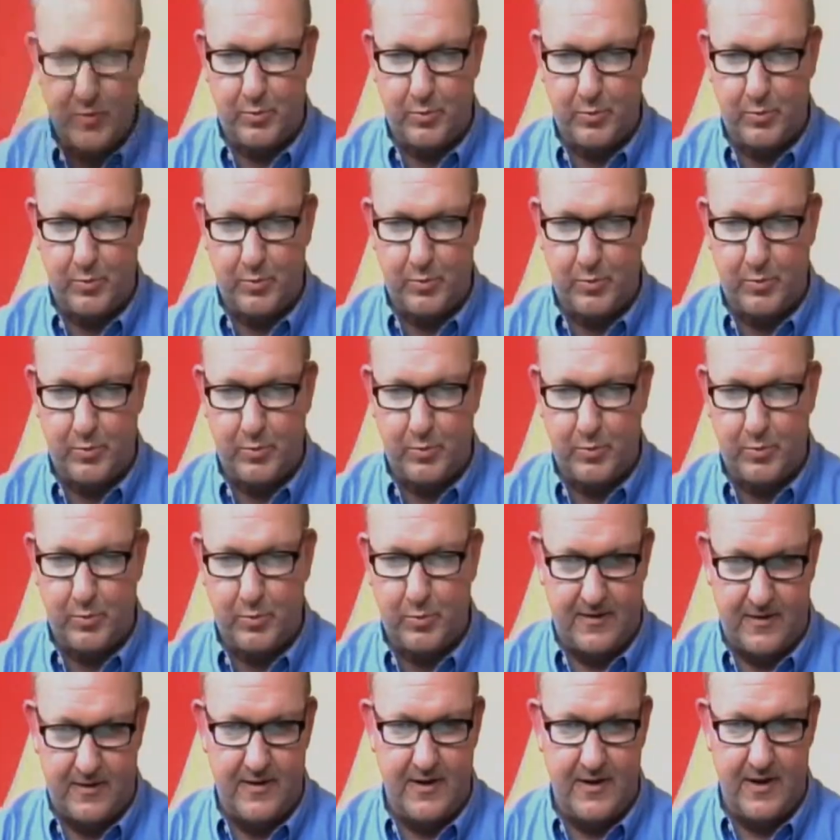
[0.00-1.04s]
plans,
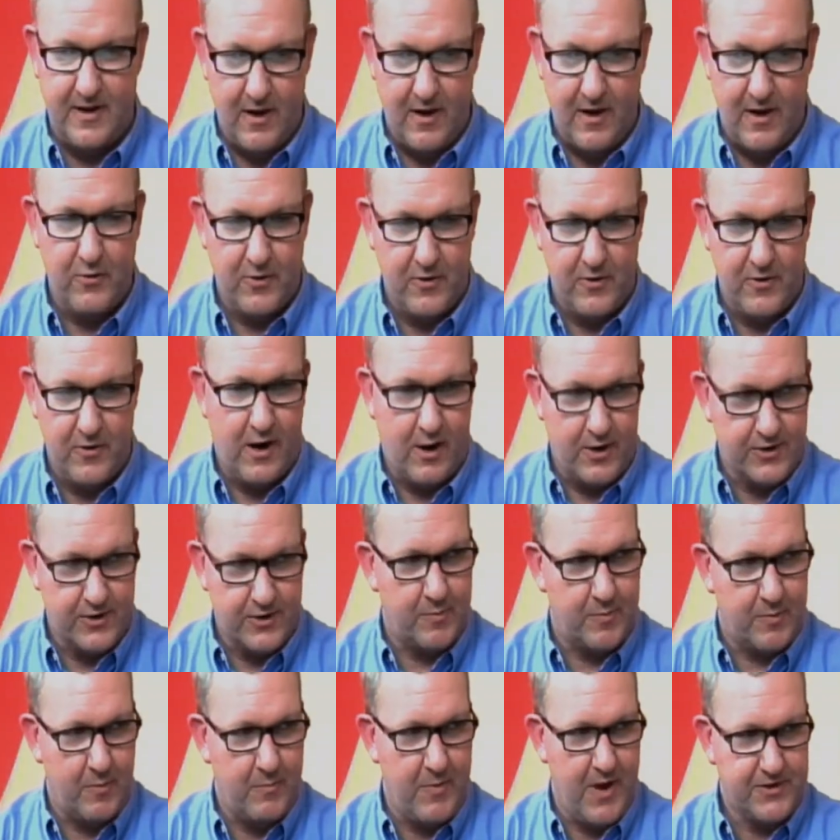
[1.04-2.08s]
although they are
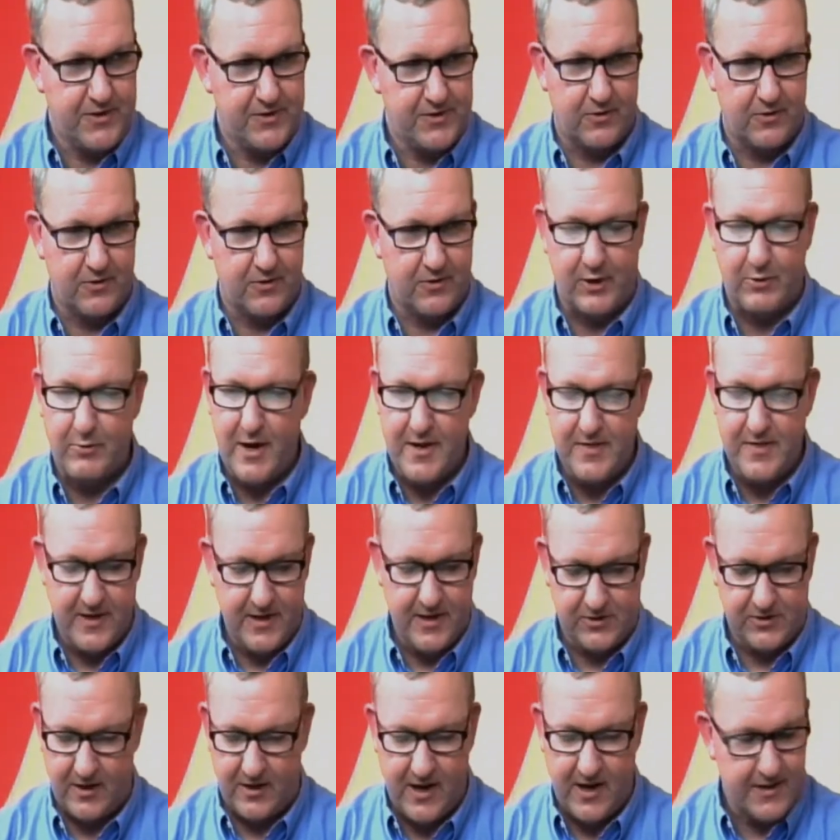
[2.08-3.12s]
supplemental, the great thing
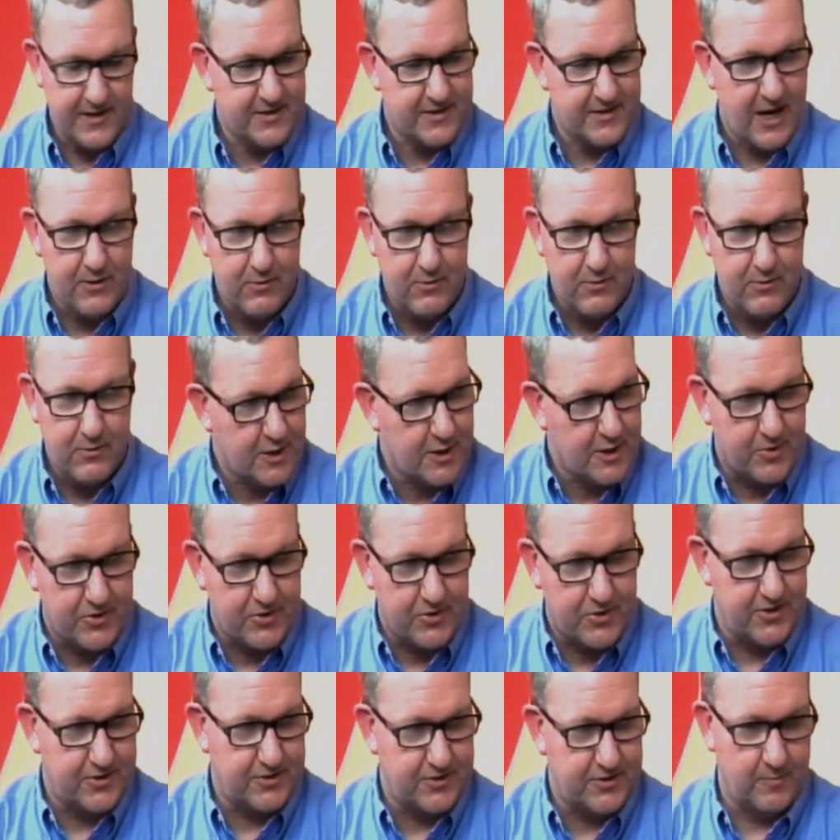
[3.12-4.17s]
is they're not tied to a hospital
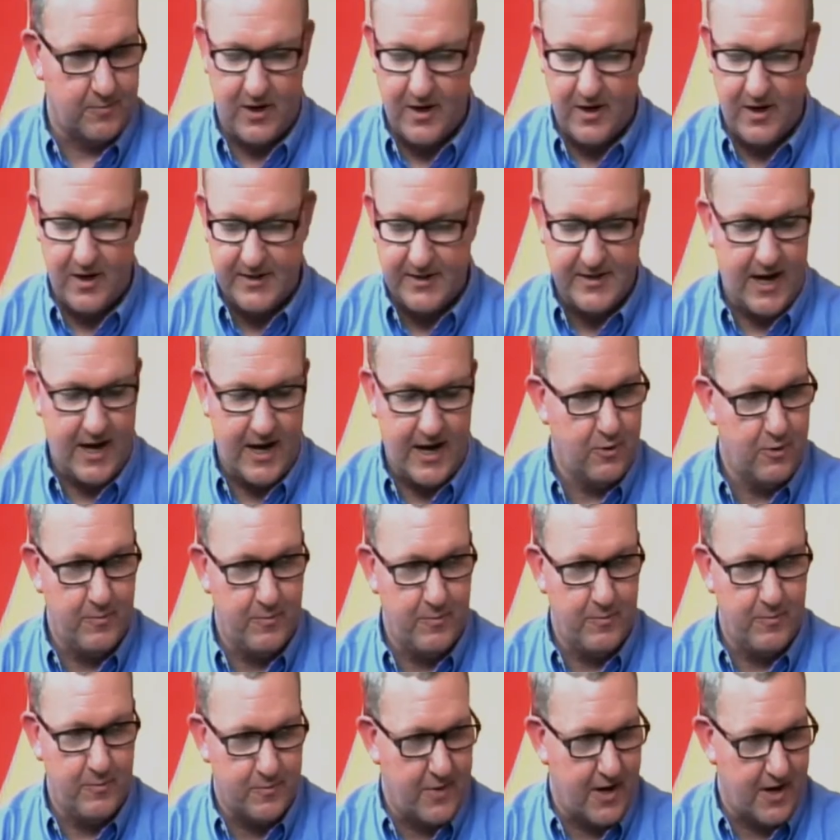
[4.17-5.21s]
system. They're not tied to a
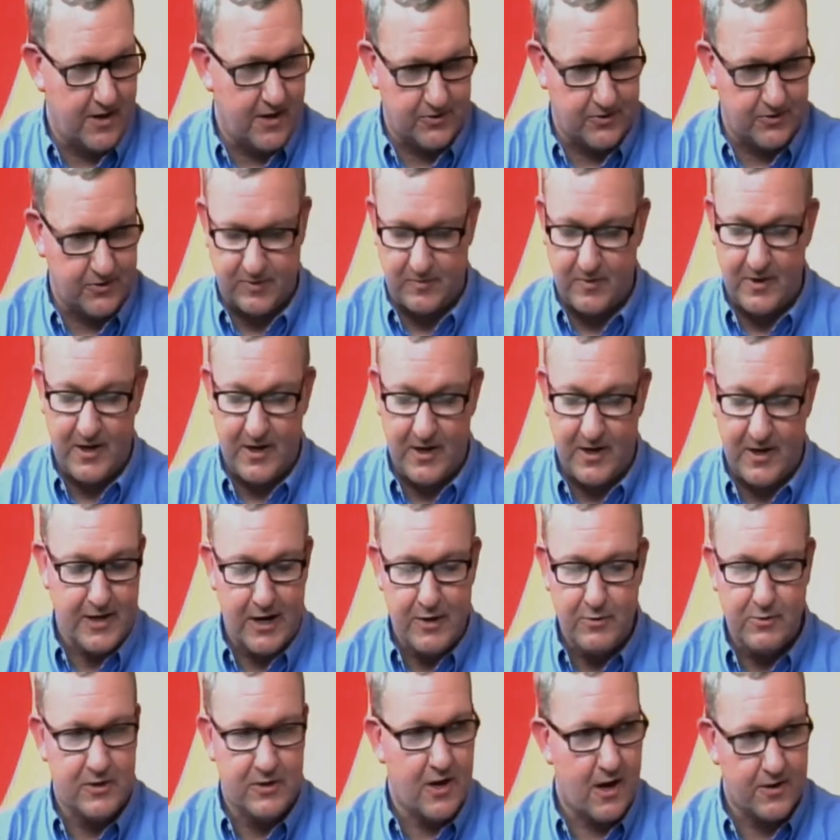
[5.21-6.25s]
major medical system. They're not tied
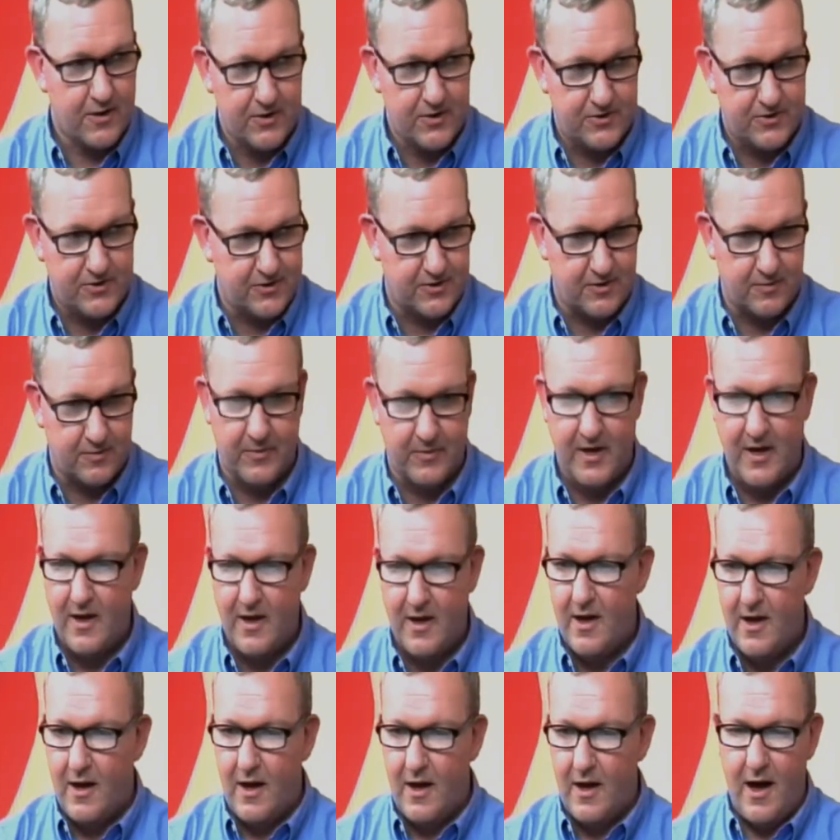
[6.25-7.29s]
to a doctor's system.
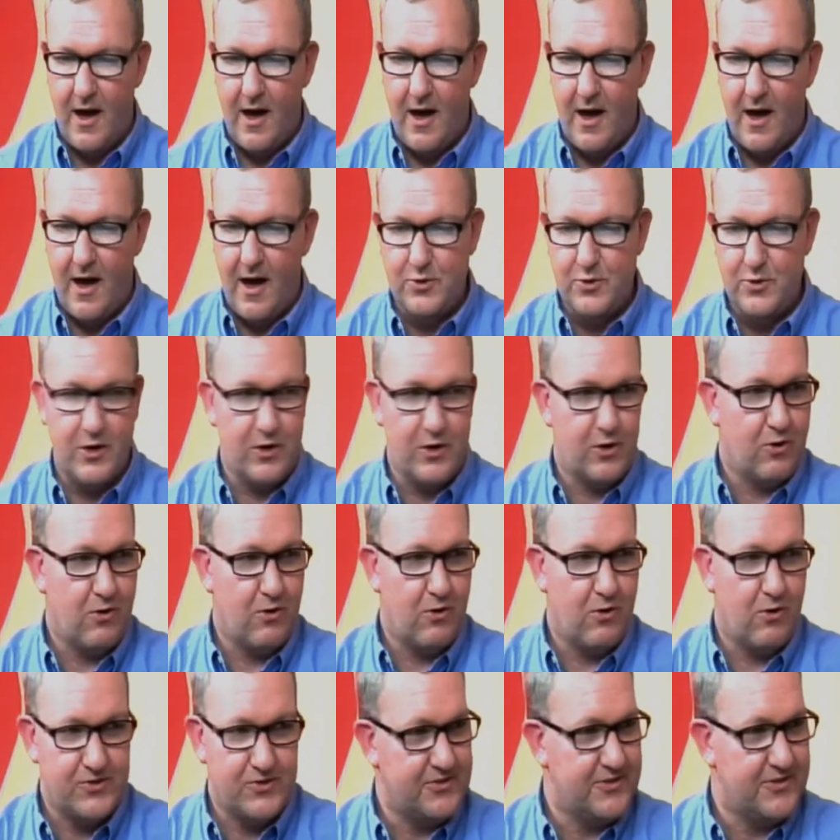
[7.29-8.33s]
You can
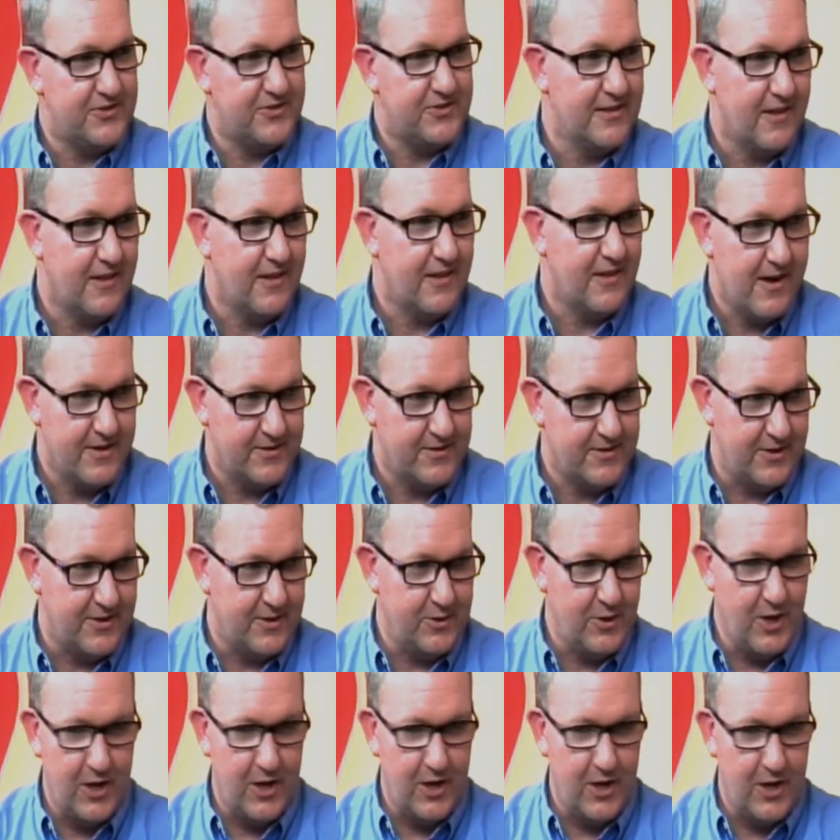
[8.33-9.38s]
cross the state lines
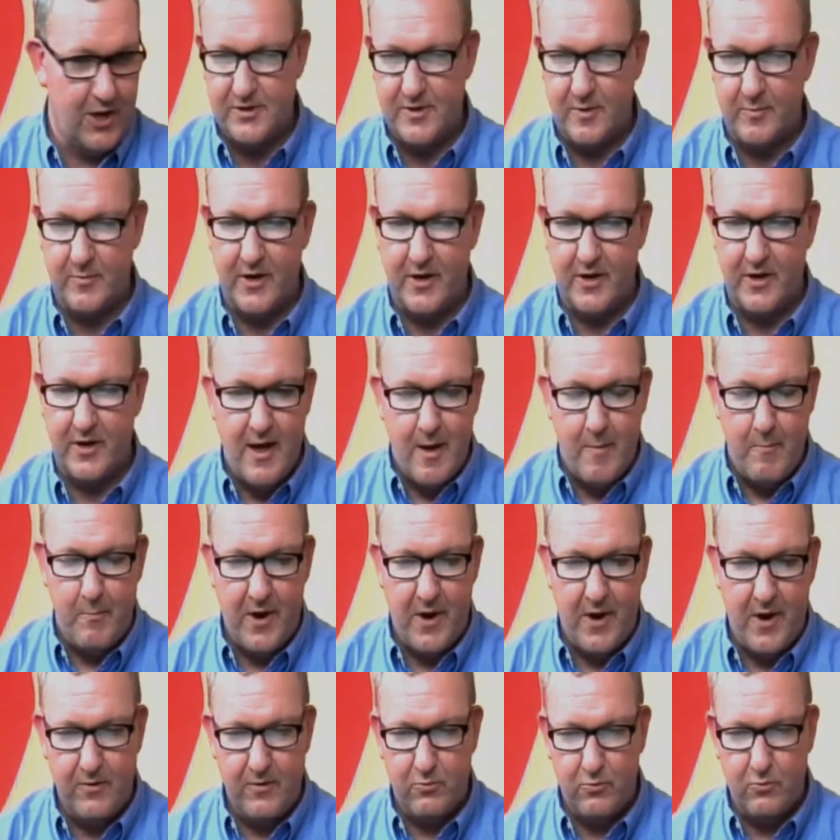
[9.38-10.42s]
and use them.
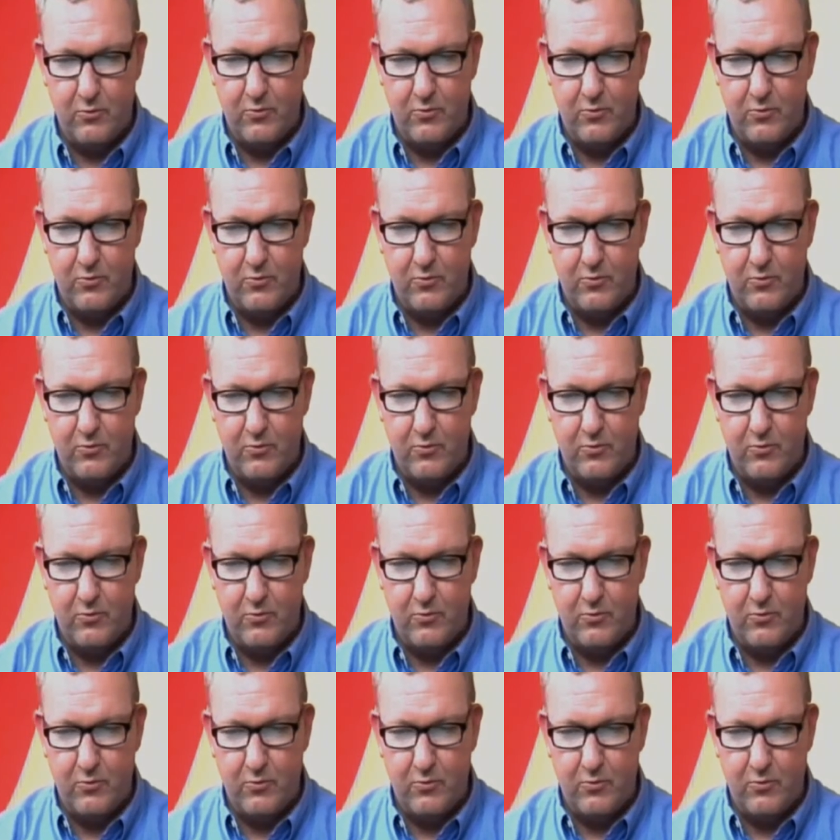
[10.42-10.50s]
But